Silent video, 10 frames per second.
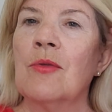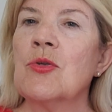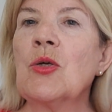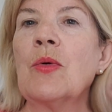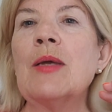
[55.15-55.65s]

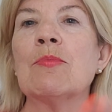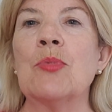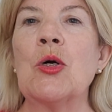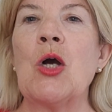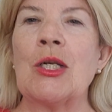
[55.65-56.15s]
There's a great
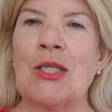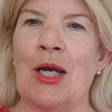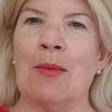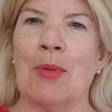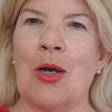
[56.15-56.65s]
book on
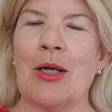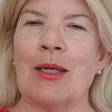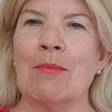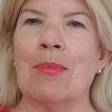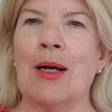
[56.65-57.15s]
time
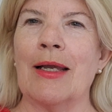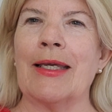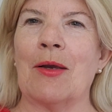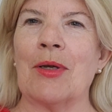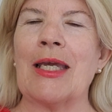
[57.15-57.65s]
blocking by
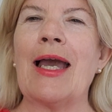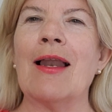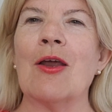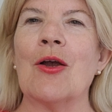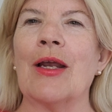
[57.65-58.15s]
Gary Keller.